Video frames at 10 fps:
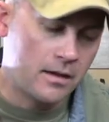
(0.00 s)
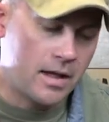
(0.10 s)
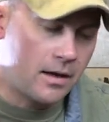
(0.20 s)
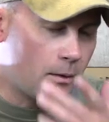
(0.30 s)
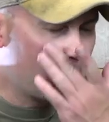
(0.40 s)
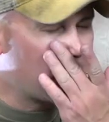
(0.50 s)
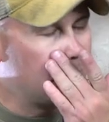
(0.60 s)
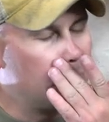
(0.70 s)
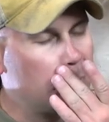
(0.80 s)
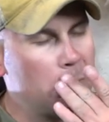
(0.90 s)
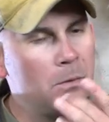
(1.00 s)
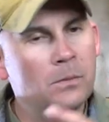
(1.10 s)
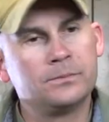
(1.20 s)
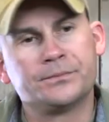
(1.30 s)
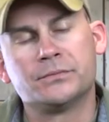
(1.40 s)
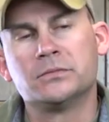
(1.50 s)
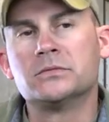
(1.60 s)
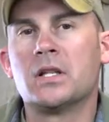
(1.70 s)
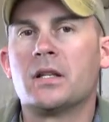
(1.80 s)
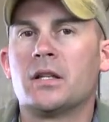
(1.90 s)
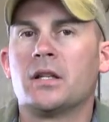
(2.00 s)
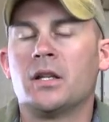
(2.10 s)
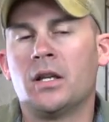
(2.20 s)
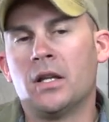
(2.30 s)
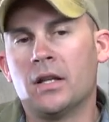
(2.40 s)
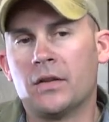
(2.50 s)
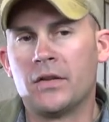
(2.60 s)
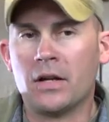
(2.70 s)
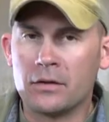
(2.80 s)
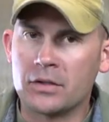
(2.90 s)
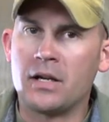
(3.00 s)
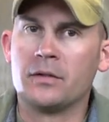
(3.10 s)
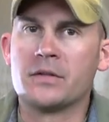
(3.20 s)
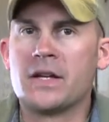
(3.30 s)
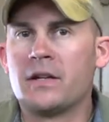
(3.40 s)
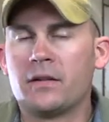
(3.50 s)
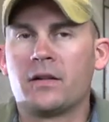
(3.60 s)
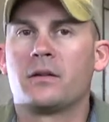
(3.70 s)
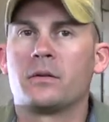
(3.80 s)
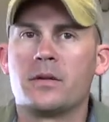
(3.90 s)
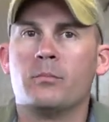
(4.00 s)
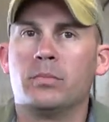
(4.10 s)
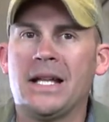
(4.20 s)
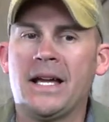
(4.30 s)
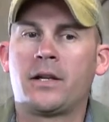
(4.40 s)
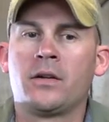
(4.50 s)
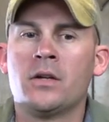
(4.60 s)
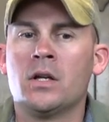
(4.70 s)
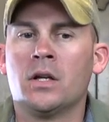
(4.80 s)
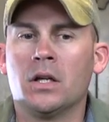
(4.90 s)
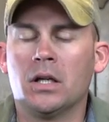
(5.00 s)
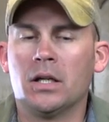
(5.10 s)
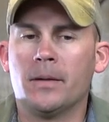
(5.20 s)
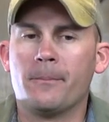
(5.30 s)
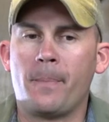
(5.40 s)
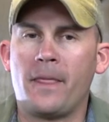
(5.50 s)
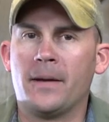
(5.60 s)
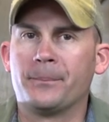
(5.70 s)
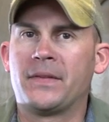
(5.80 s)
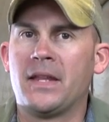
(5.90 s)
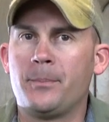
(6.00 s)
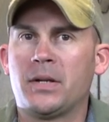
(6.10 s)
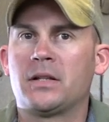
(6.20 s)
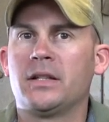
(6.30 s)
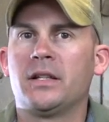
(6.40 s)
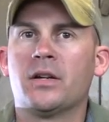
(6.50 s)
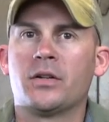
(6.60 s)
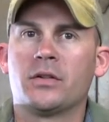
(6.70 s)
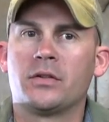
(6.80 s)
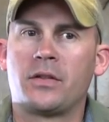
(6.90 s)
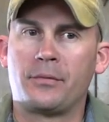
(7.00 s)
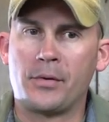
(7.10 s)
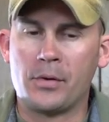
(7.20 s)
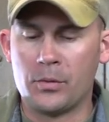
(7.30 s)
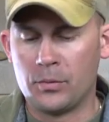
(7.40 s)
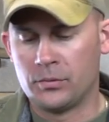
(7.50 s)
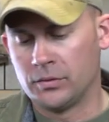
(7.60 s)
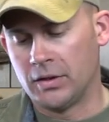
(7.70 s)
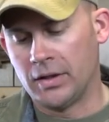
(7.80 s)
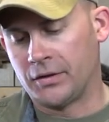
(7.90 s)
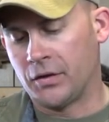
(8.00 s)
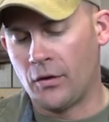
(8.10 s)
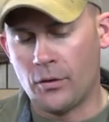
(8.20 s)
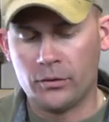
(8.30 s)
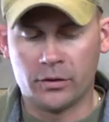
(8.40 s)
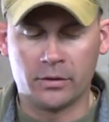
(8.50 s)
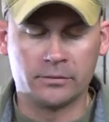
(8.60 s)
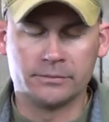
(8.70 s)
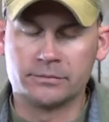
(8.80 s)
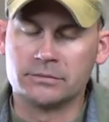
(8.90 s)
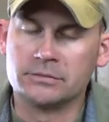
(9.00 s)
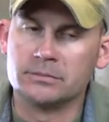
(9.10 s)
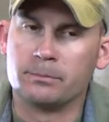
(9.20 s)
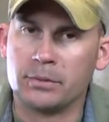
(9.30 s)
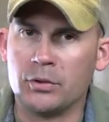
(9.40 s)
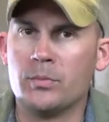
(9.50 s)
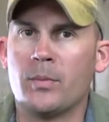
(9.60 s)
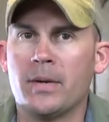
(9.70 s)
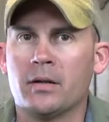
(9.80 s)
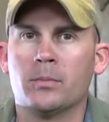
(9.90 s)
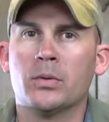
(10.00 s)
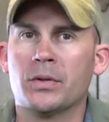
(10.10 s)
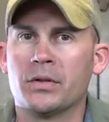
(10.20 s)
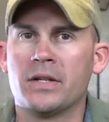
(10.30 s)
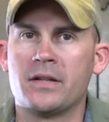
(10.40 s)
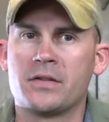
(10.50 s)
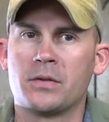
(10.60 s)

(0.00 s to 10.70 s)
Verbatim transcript: Now when I do the other colors, anything other than black, um, I'm typically gonna throw a toner plume of marabou underneath.